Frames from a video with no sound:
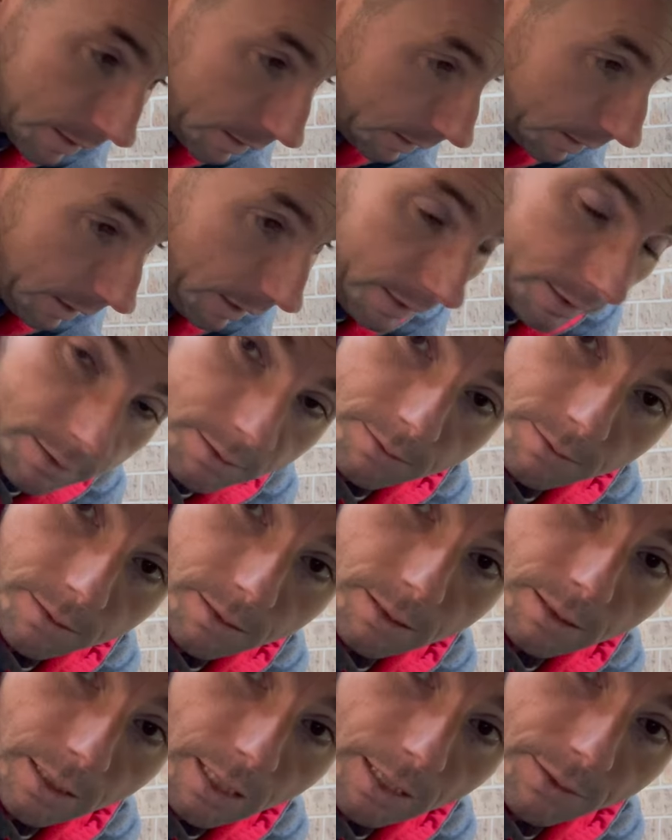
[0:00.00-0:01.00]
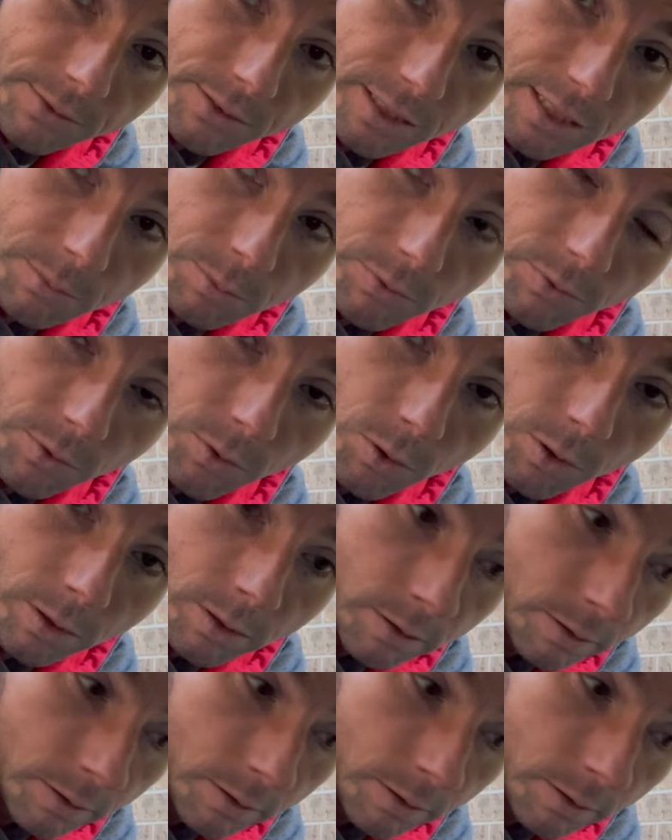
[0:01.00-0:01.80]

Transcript: Guys, I've seen it before,